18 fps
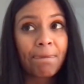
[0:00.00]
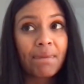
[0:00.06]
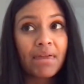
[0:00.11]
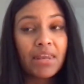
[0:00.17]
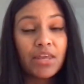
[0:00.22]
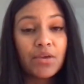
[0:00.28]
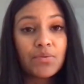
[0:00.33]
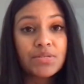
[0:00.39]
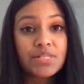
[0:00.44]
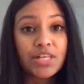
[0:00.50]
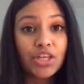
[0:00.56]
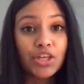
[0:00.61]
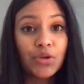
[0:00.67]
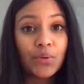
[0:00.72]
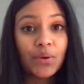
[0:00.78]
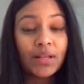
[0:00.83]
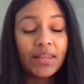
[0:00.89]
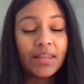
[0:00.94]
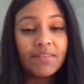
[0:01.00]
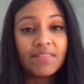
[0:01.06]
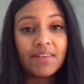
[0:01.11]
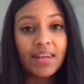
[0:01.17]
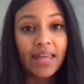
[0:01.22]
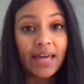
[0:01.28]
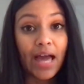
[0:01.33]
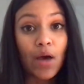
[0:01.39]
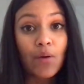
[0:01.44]
And he was like, you're
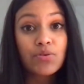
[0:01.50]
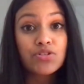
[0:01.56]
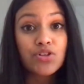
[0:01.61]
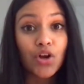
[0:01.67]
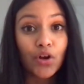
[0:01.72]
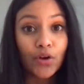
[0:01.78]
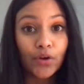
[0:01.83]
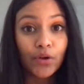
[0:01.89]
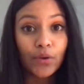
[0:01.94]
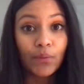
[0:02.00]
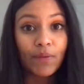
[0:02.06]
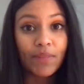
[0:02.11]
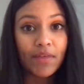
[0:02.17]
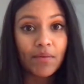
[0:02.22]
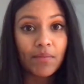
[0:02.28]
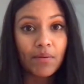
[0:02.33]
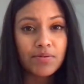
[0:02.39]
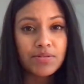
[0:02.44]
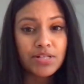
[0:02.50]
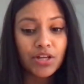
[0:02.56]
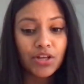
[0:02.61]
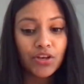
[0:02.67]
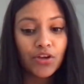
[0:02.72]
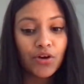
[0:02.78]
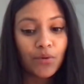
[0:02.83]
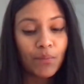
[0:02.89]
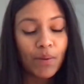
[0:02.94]
leaving. Like, I was arguing with him. I was like,
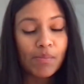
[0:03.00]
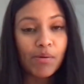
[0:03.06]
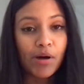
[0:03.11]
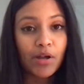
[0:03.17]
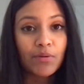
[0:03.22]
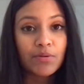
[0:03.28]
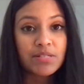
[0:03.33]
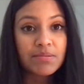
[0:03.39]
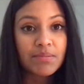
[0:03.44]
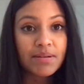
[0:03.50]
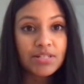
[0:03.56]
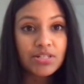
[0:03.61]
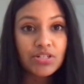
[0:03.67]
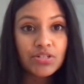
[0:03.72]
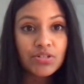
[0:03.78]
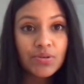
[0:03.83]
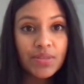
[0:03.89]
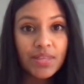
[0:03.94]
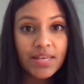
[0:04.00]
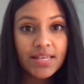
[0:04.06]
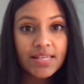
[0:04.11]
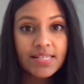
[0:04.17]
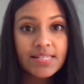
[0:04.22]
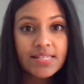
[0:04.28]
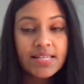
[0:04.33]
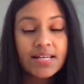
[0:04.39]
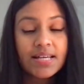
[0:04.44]
no, my body was meant to do this.